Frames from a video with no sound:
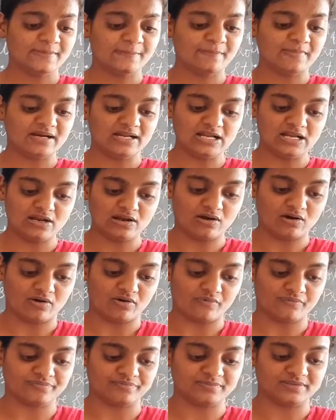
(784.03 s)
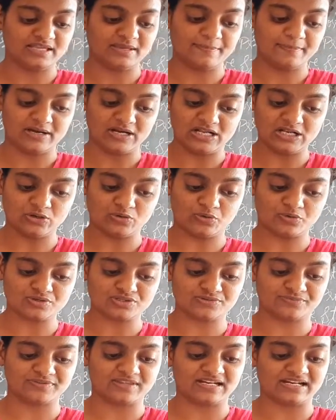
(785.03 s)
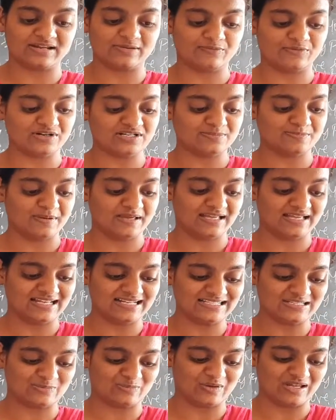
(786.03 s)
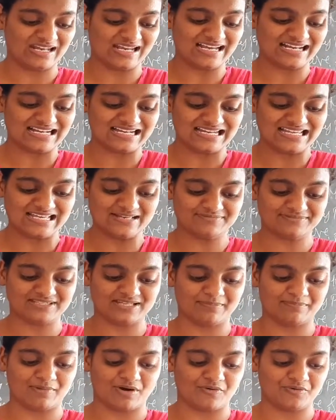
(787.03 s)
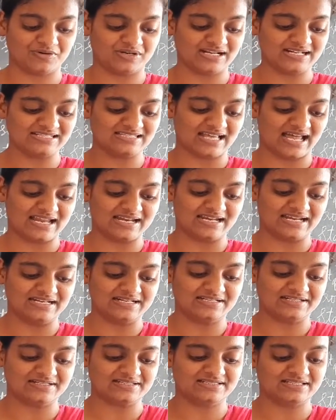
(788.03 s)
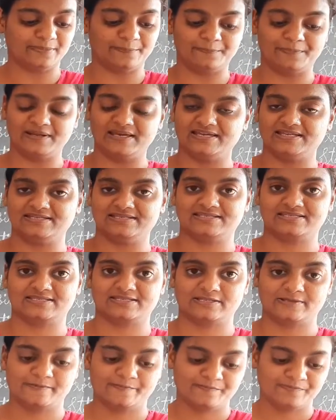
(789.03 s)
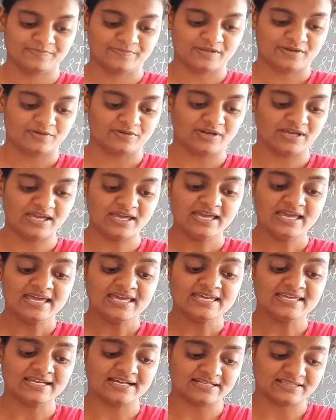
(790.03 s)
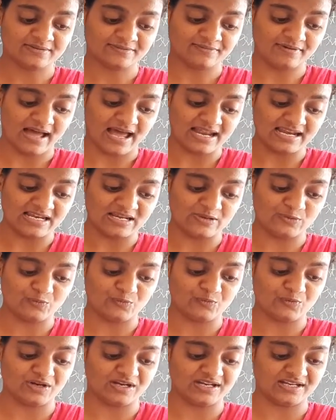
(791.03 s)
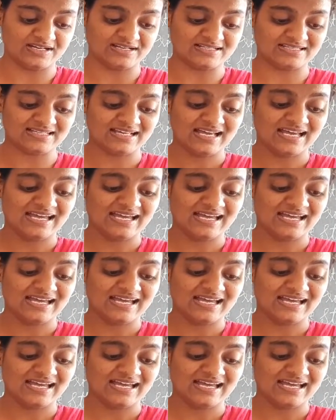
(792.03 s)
middle course of the rivers begins when it leaves the mountains and enters the plains, okay. Here the valley widens.